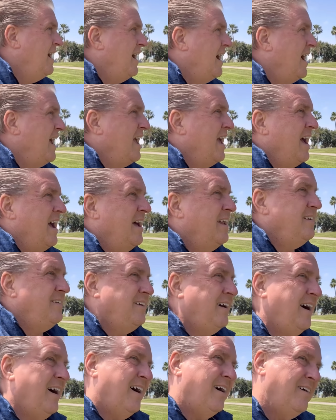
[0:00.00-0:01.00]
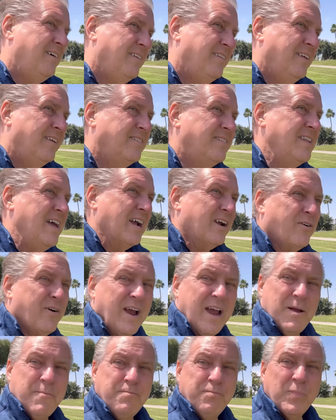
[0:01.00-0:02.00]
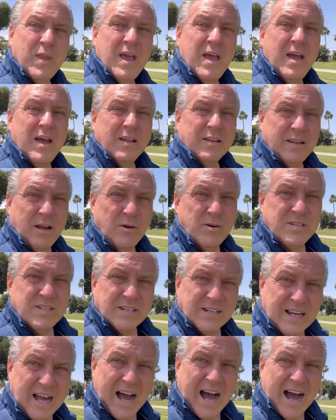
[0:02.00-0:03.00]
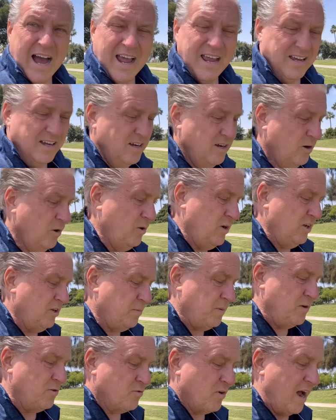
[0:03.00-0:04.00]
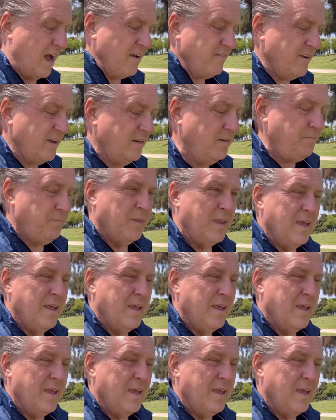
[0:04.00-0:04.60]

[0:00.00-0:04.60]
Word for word: and uh, isn't that great? There is a guy who has been driving